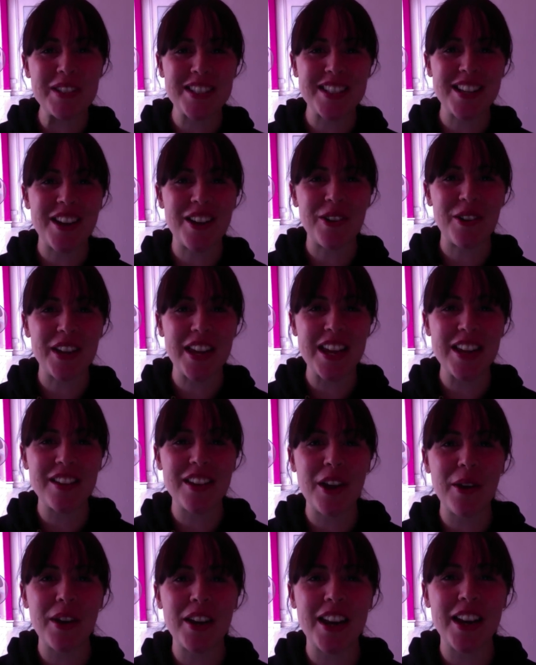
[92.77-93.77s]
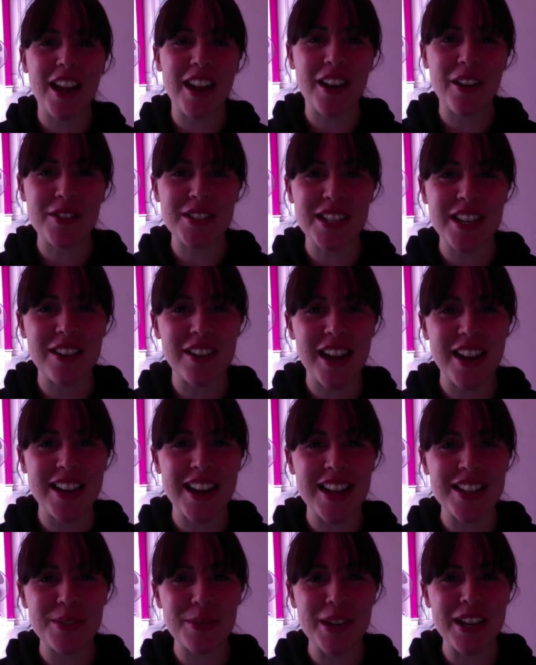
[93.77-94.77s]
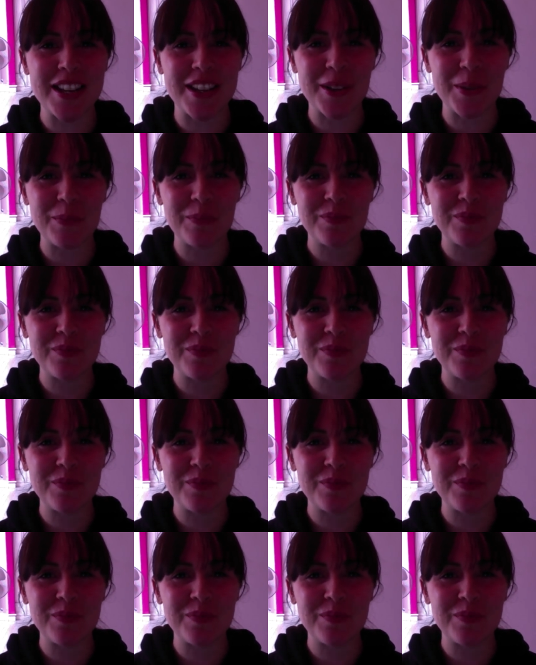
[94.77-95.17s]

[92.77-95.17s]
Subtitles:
So keep going, and I'll see you again next week.